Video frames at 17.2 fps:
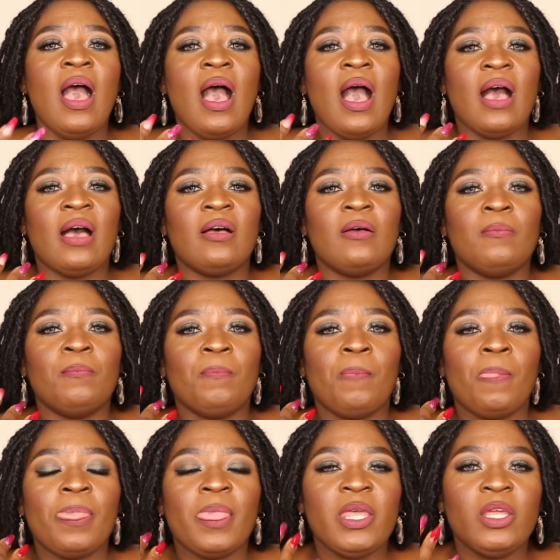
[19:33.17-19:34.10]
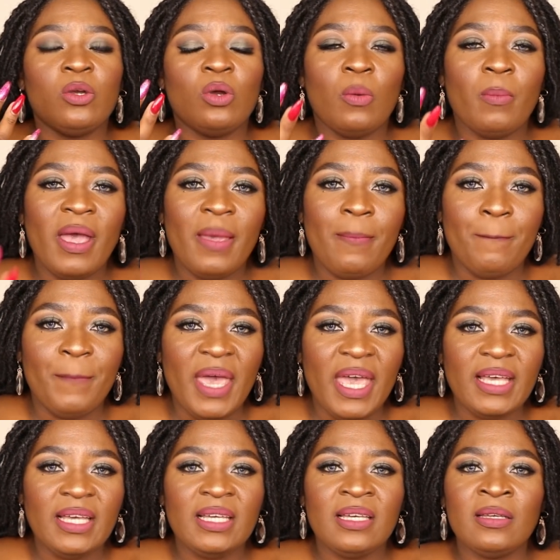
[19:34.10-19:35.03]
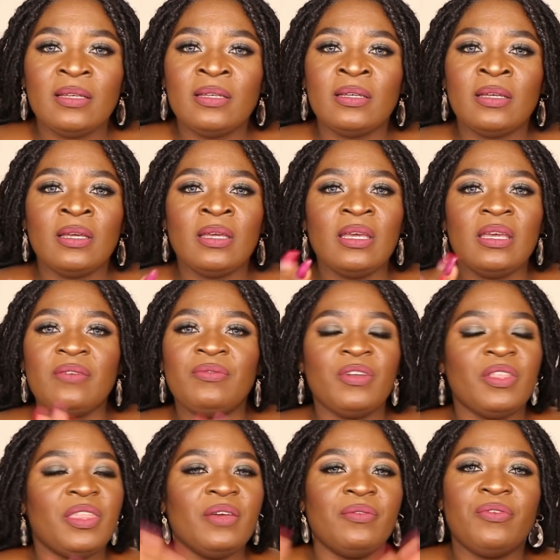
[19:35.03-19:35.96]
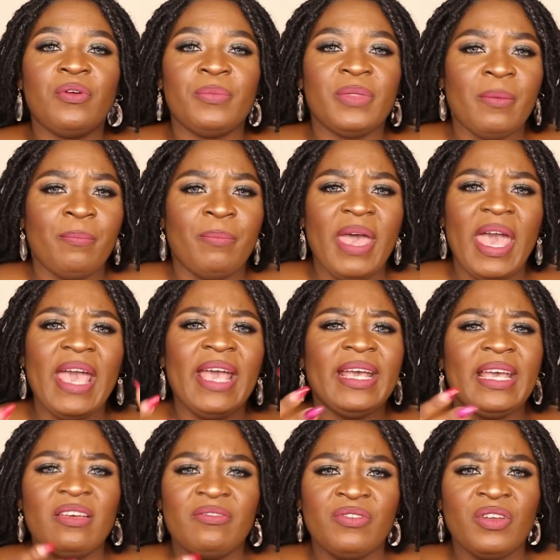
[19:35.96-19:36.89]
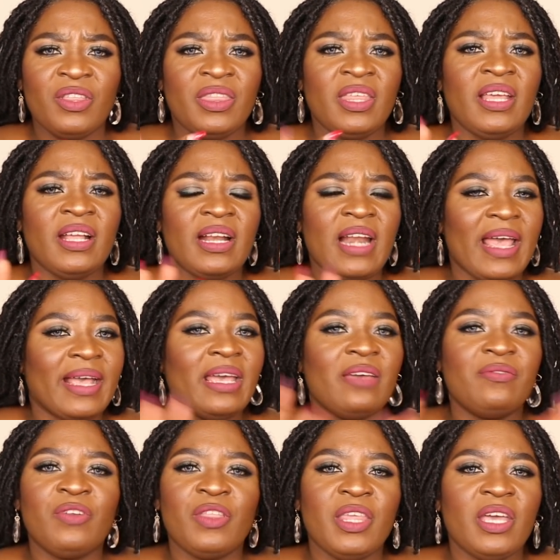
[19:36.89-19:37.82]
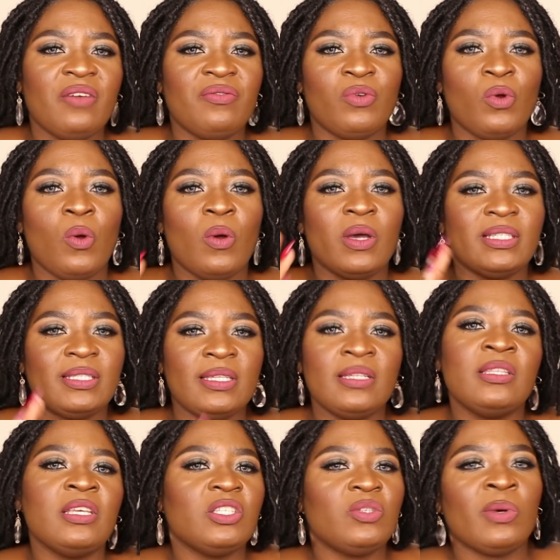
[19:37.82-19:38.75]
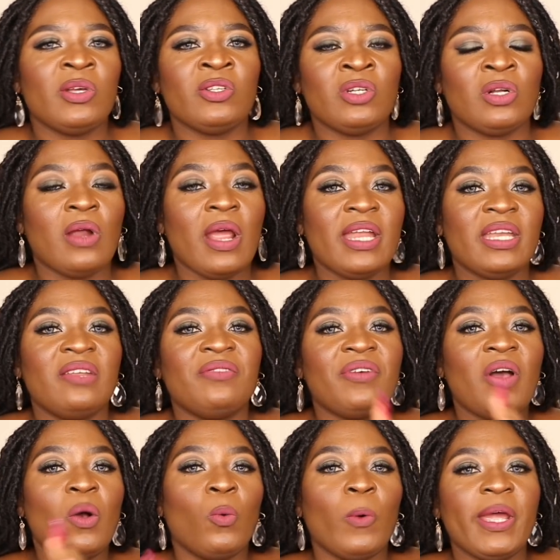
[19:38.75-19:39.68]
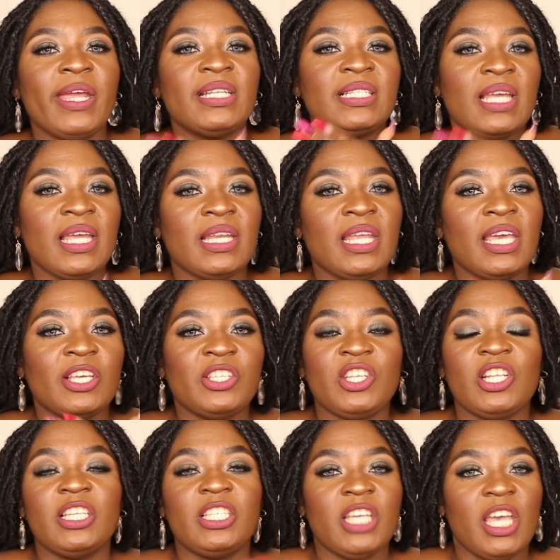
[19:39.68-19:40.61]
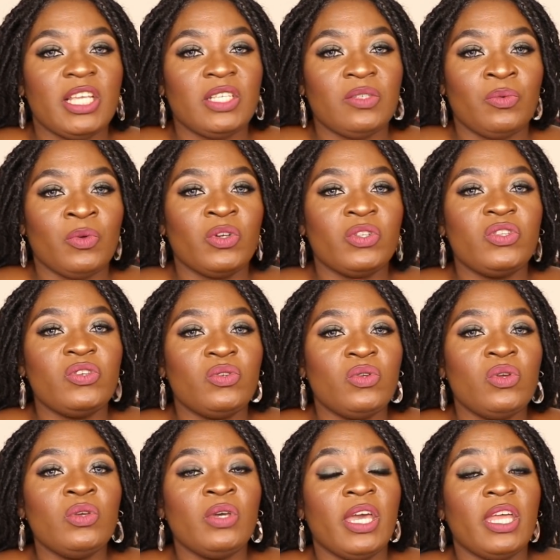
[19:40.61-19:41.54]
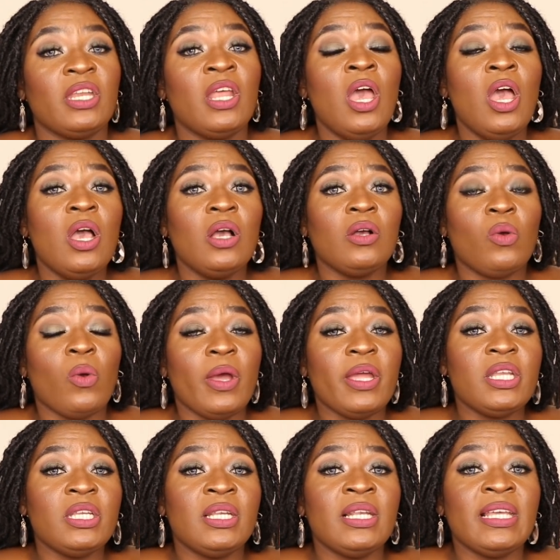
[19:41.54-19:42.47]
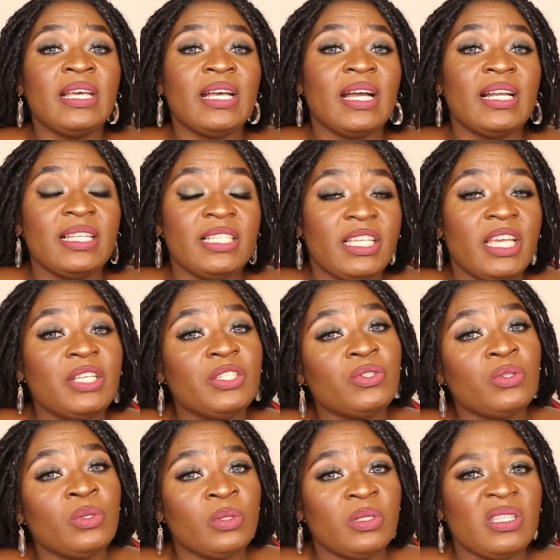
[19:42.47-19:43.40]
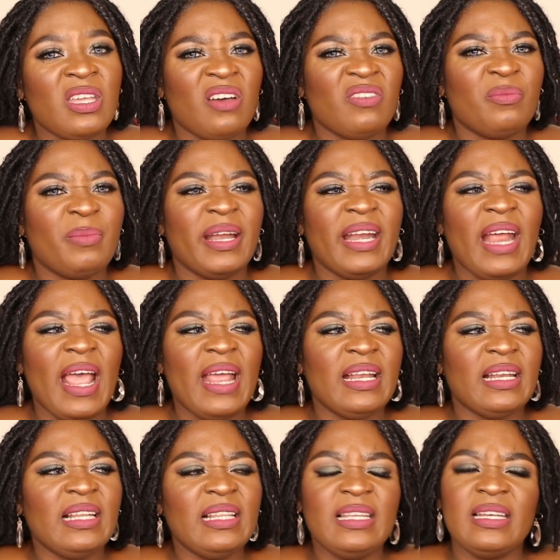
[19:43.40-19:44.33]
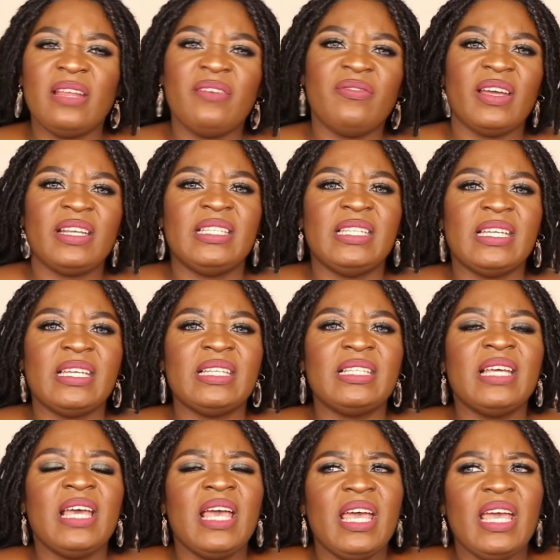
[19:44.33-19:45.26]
My bank, everything from the bank, everything everywhere was still Nature. I never went and actually changed, because you can go and legally change those stuff, but I really never did.